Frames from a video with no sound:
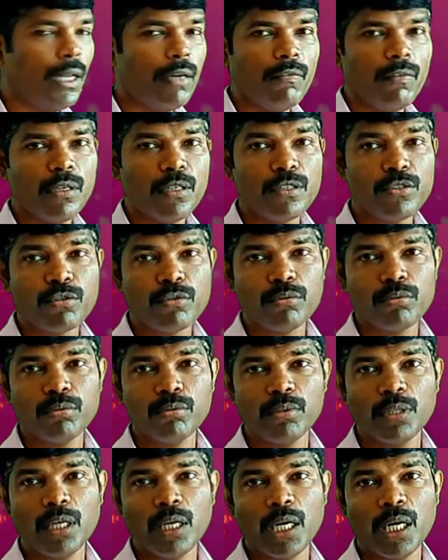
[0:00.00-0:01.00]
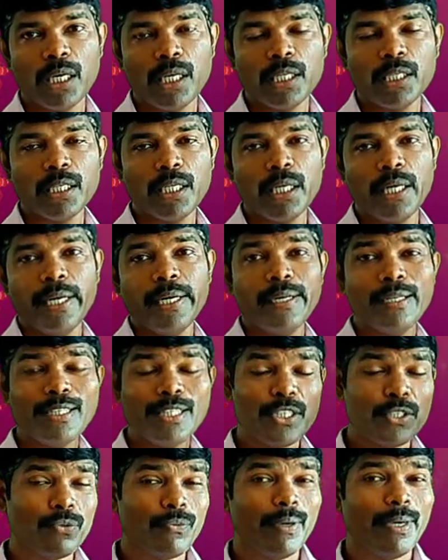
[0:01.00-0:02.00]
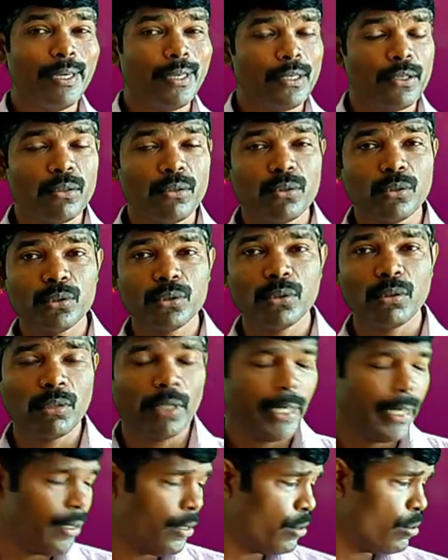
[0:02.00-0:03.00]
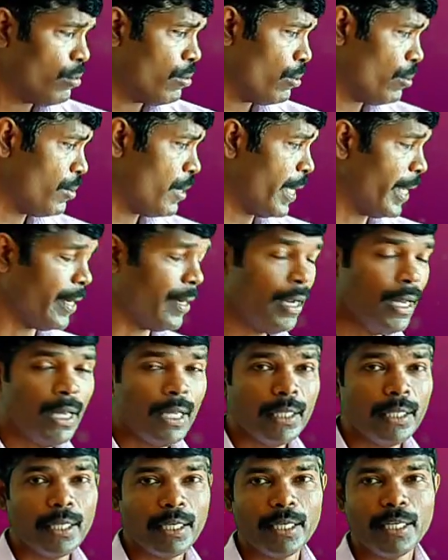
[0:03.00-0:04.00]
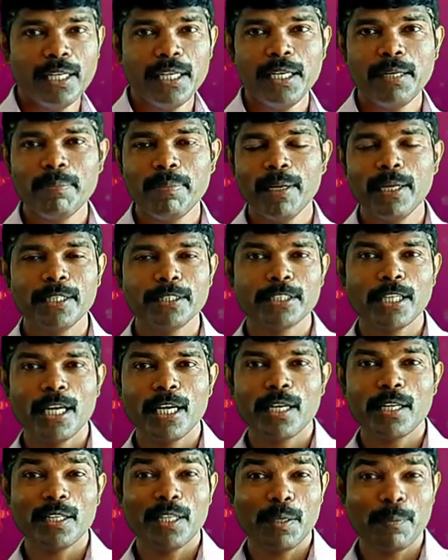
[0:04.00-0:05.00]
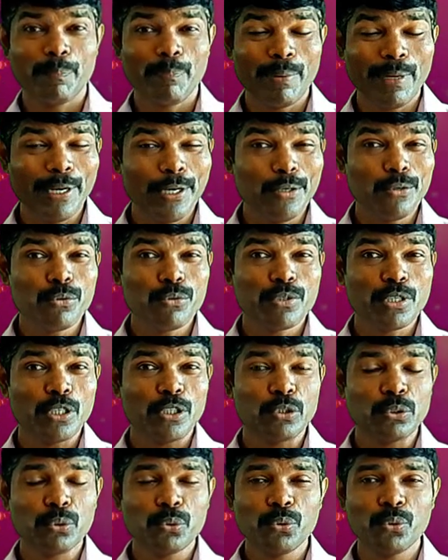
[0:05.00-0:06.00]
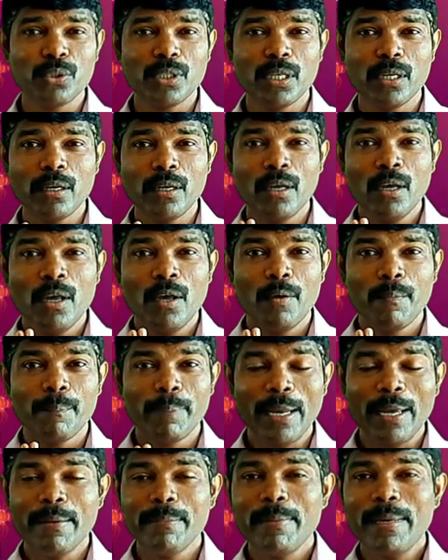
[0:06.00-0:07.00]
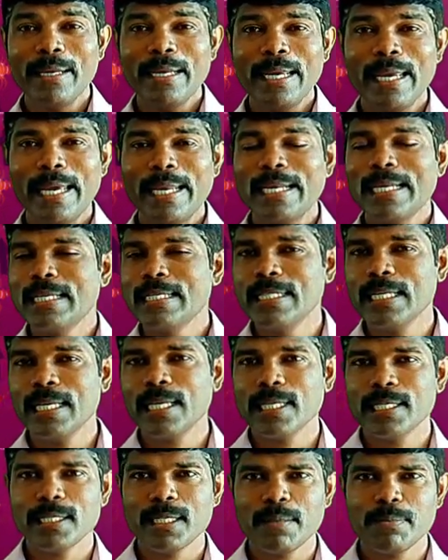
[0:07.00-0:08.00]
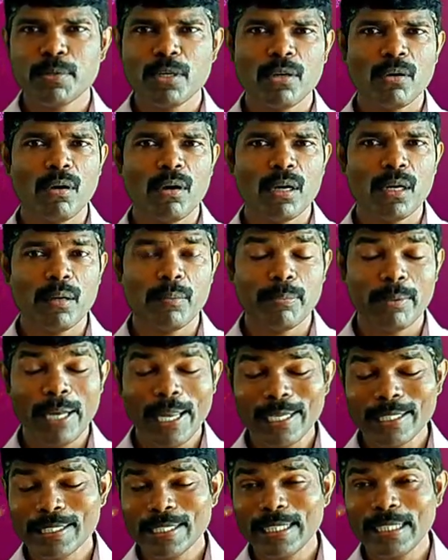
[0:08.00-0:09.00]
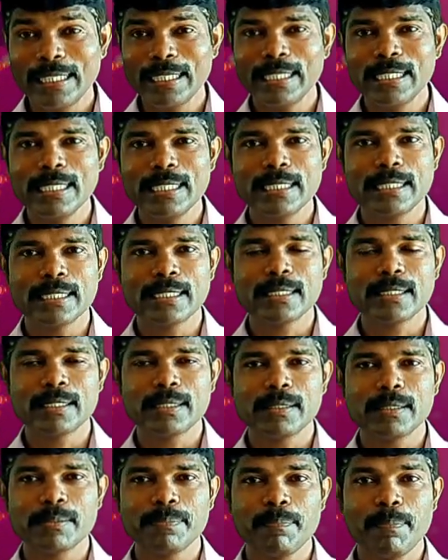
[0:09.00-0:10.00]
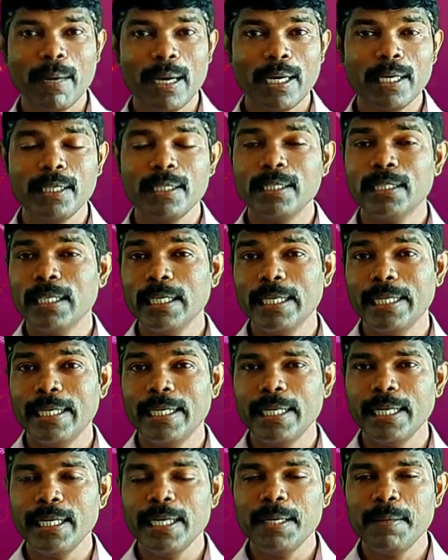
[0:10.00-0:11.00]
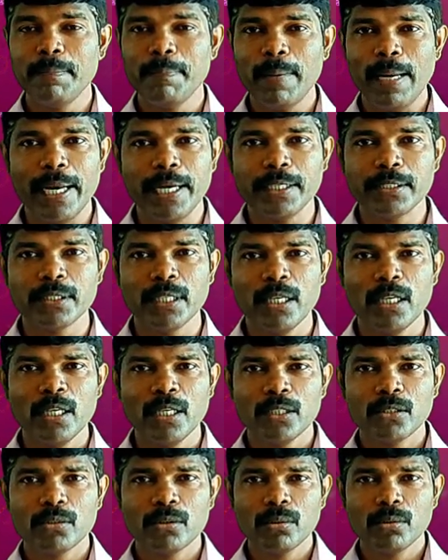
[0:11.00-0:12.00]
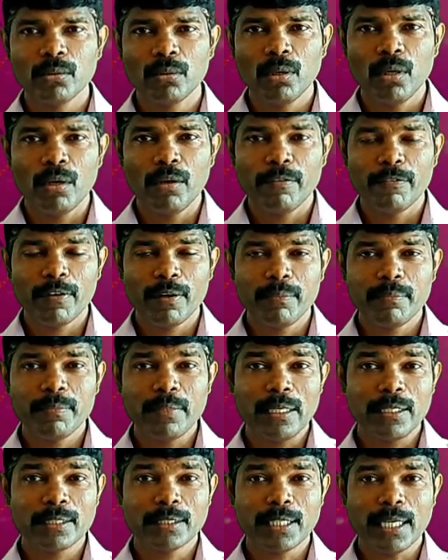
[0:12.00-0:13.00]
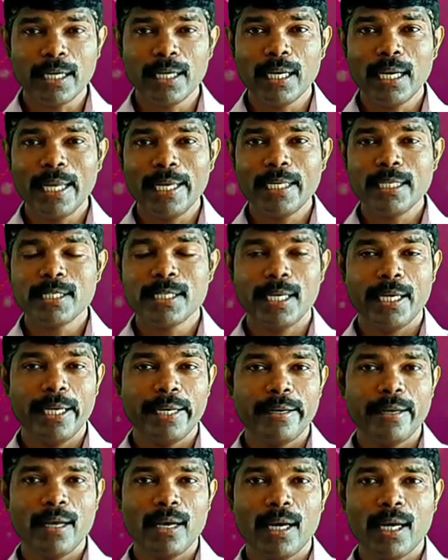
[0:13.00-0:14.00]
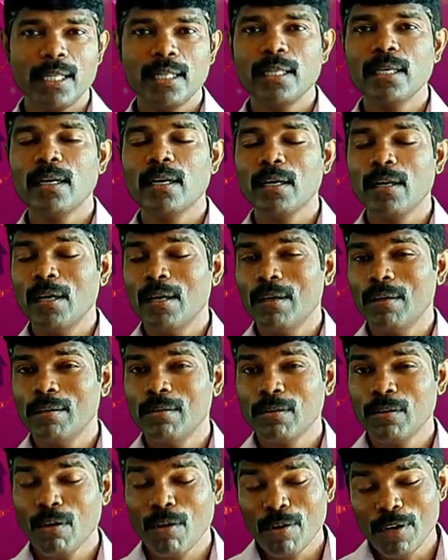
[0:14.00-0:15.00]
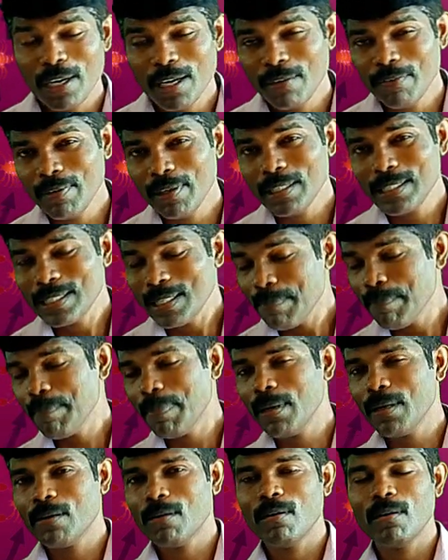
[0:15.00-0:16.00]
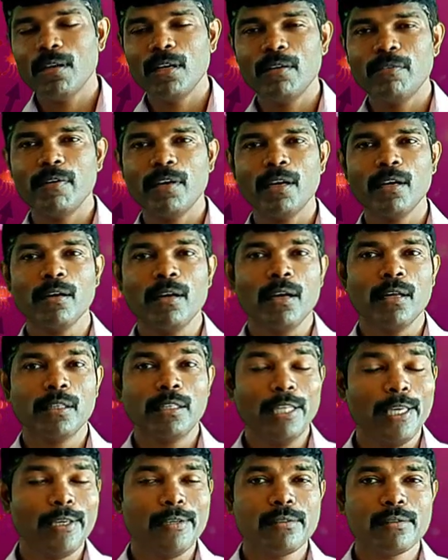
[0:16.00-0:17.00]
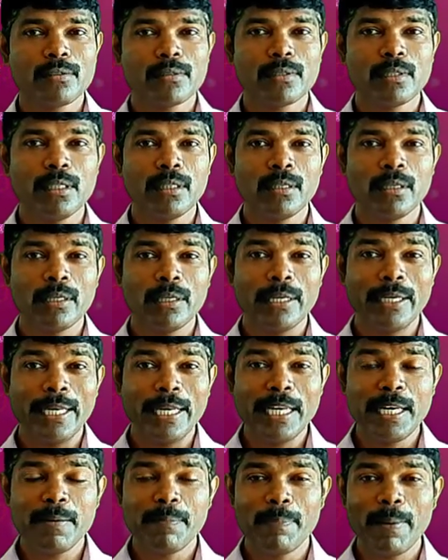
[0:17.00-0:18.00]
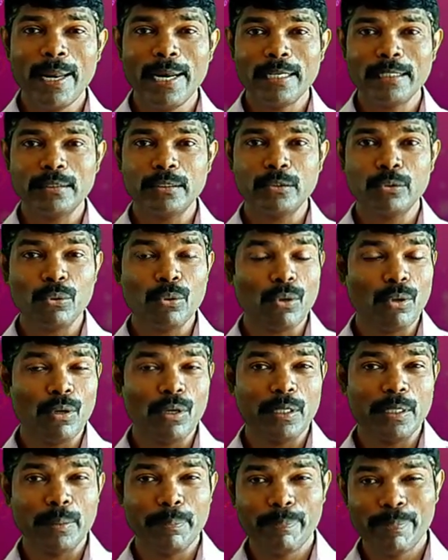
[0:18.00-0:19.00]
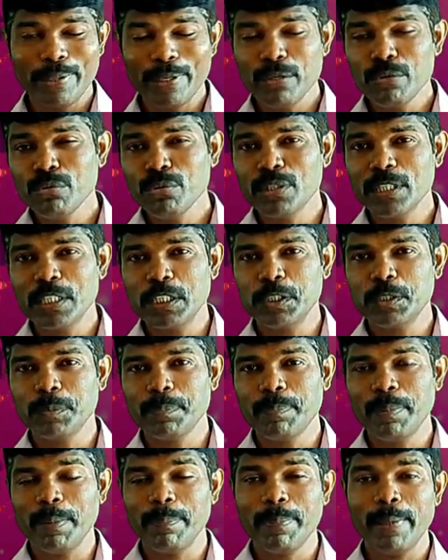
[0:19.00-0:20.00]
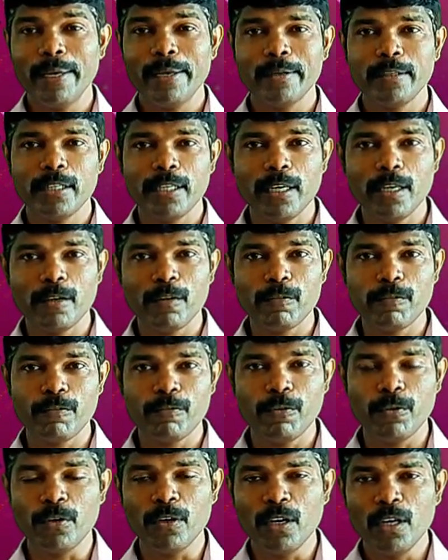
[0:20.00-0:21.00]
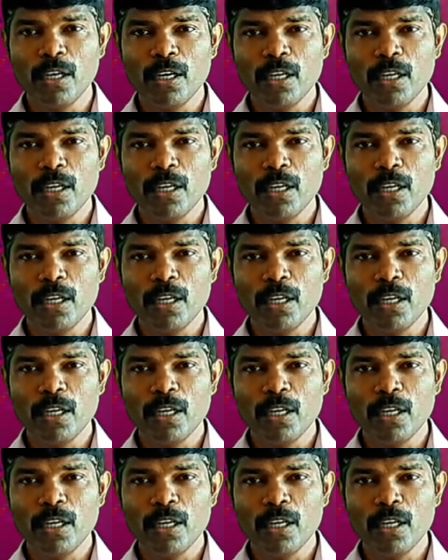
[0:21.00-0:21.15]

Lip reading: level to the another, and this way it goes on. And you know that the green plants are the producers, so the primary energy consumption or production is by the green plants. So from the sunlight and other non-living, simple non-living things, the green plants, so called the producers, prepare their food.